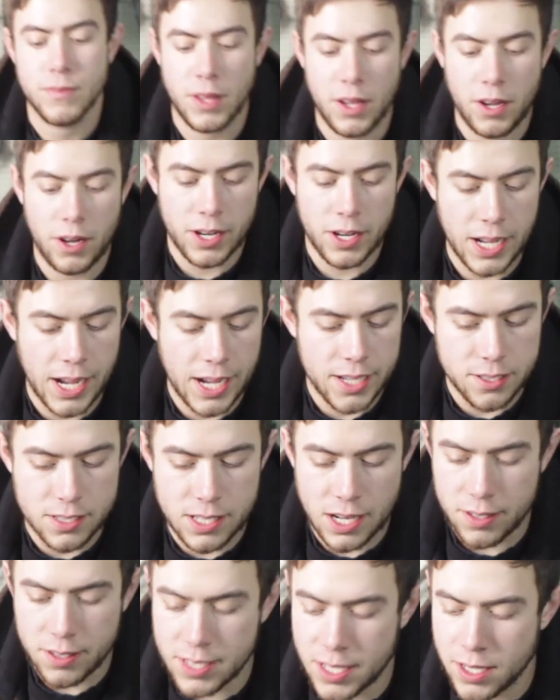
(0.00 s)
All right, guys. So
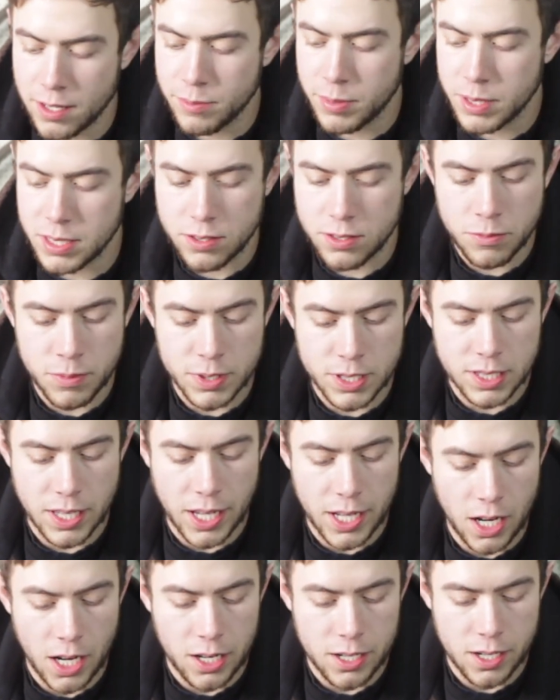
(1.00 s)
now it's getting a little bit too much
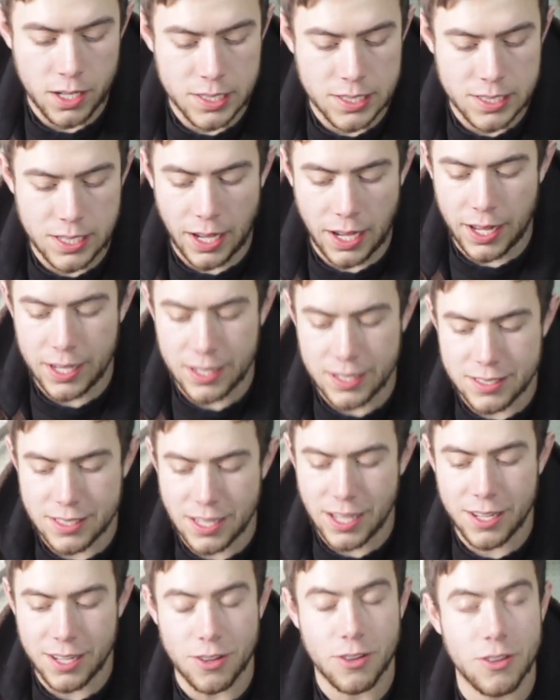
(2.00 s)
light on us, and it's
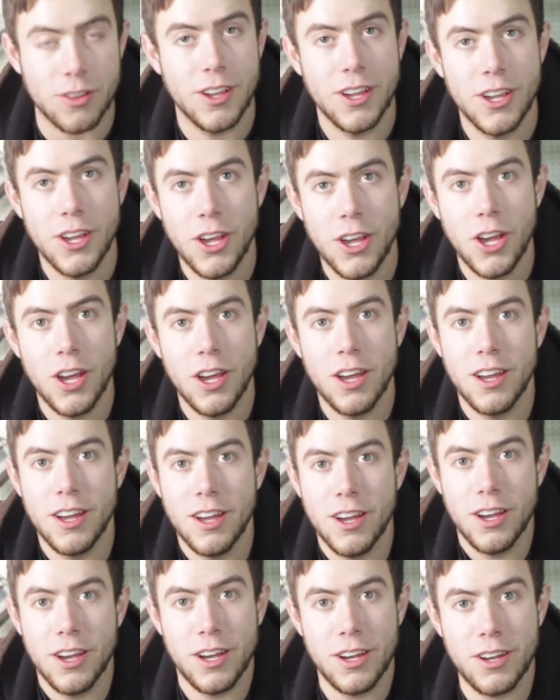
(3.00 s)
getting
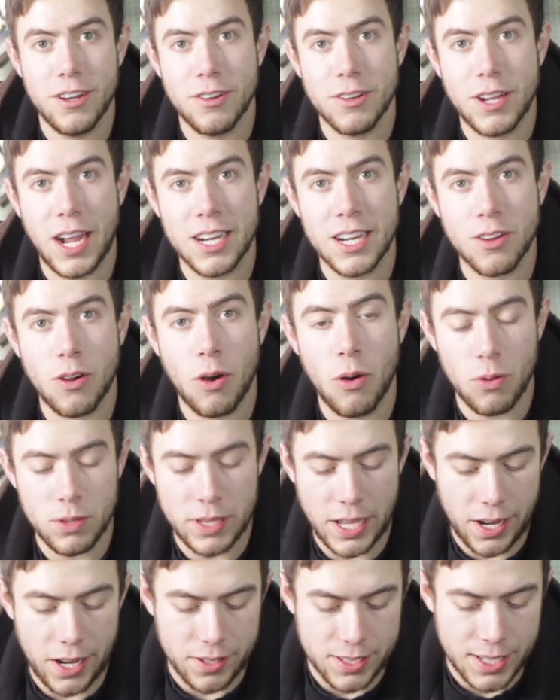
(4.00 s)
kind of cold
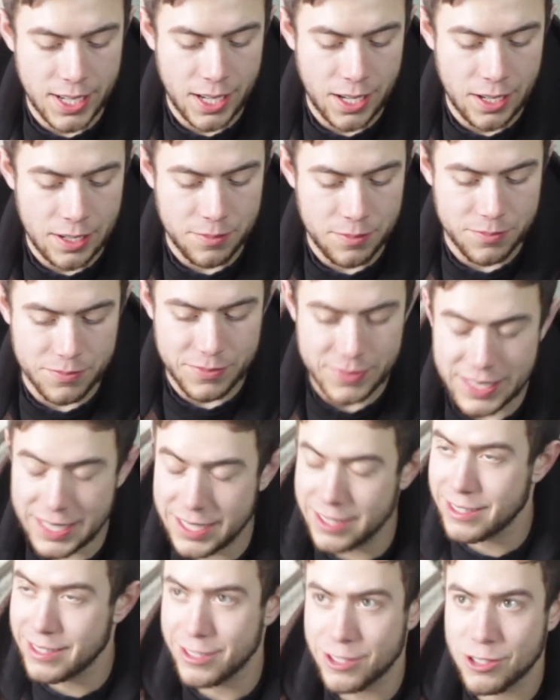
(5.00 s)
out. The
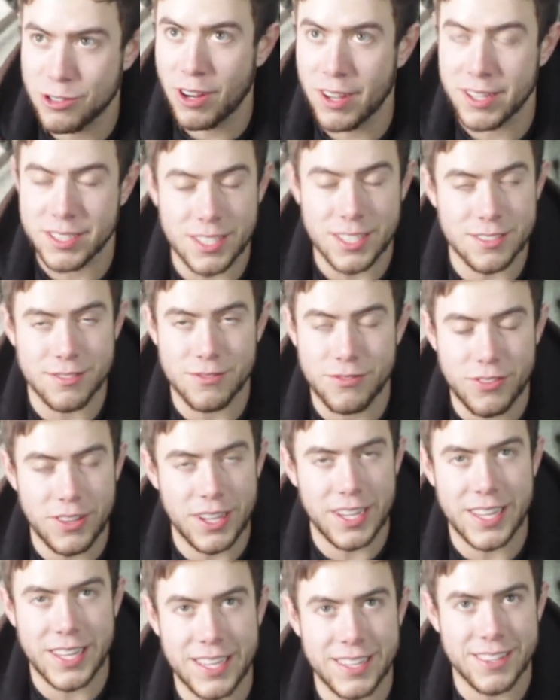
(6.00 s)
truck doesn't
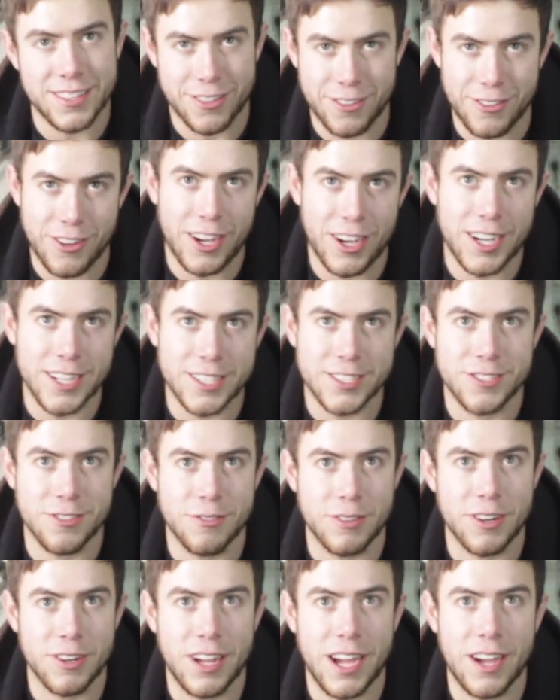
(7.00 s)
fit in the garage, so we
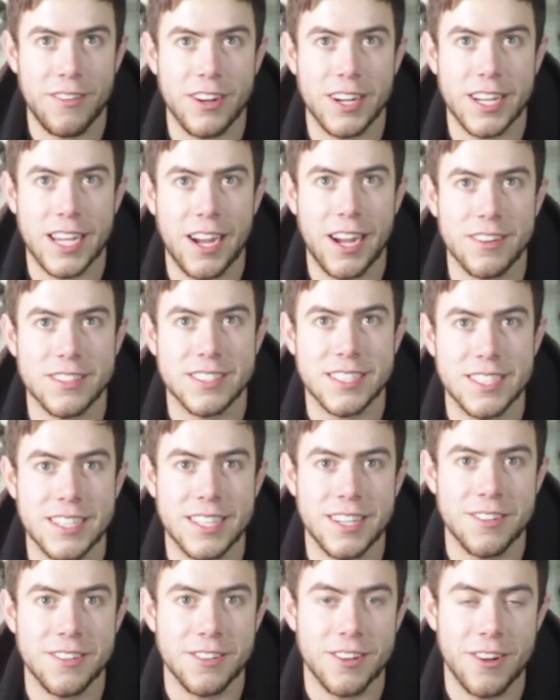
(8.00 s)
don't have our kerosene
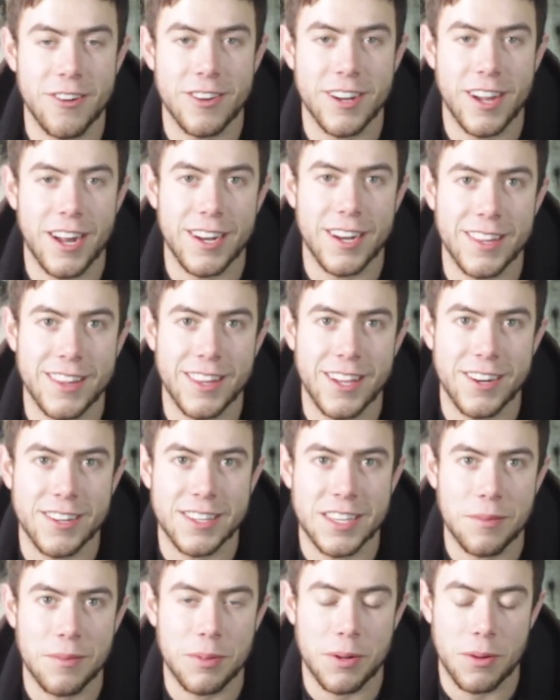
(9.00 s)
heater going on in there
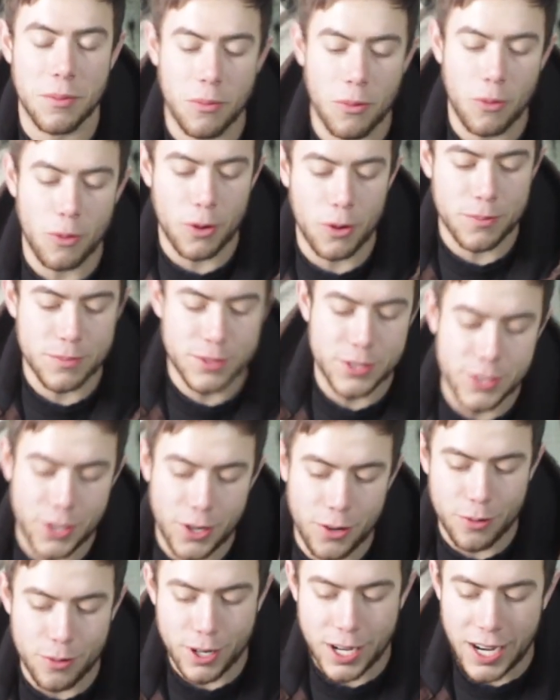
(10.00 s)
keeping it warm,
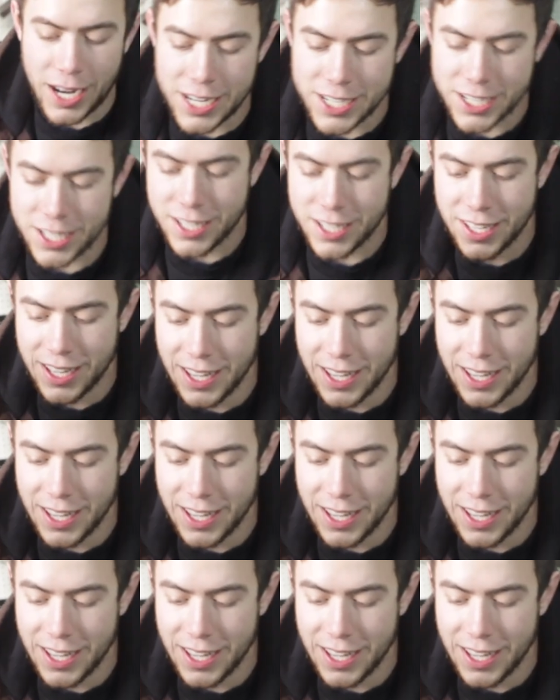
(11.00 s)
so we're kind of